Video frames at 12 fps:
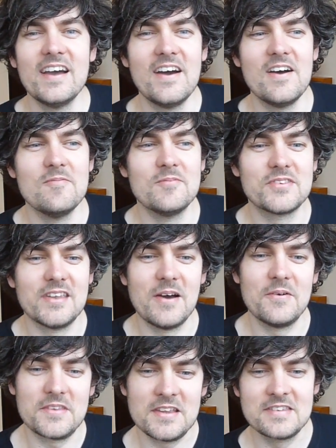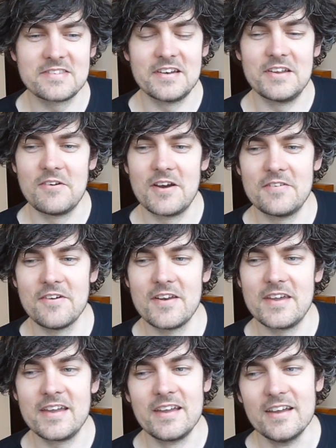So that was instantly really
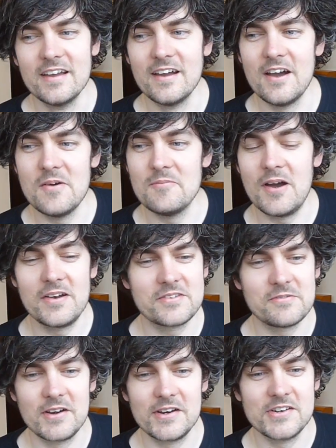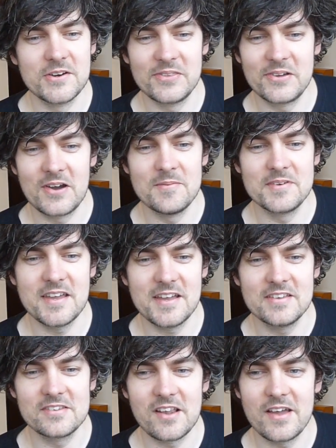funny. I just really enjoyed the
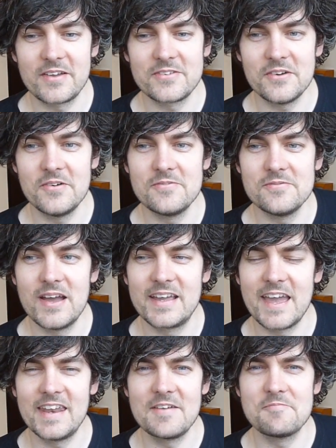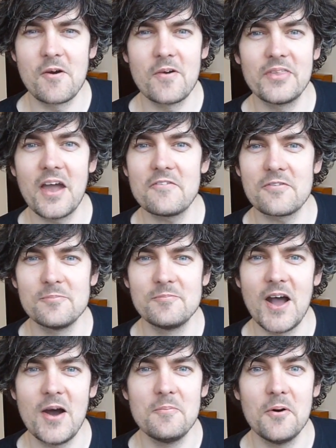commentators, like, sort of, again, they borrowed that from
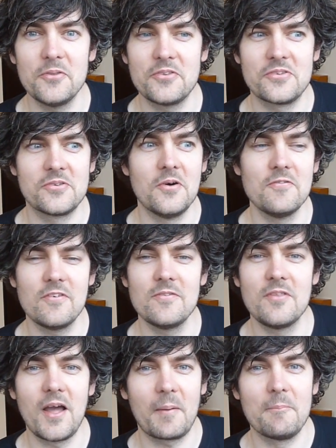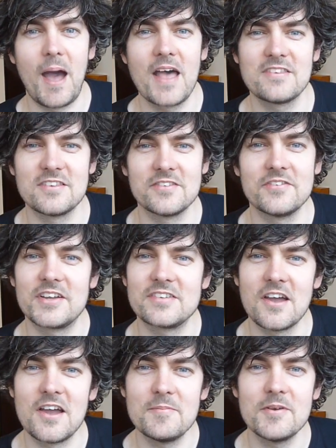BattleBots, the sort of, like, masses of
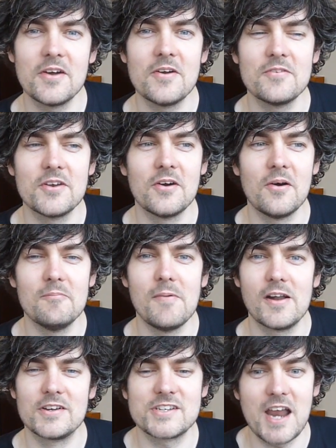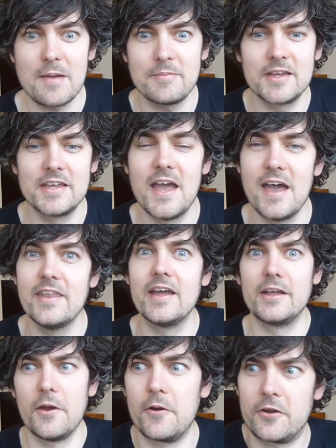excitement over not much happening yet, and
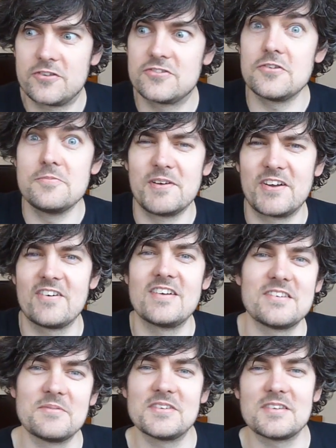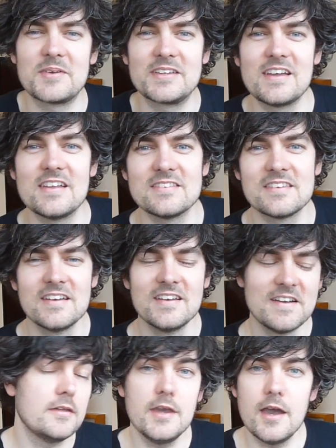then going super crazy when something does.
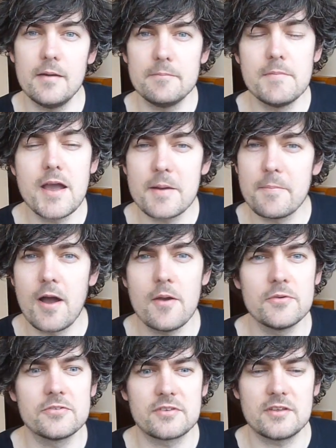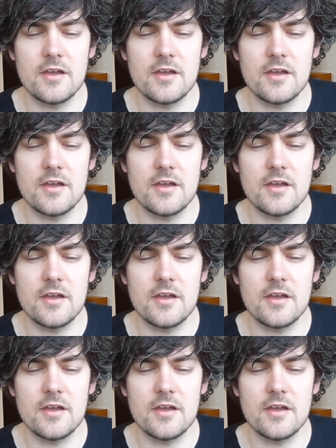Yeah, Megabyte was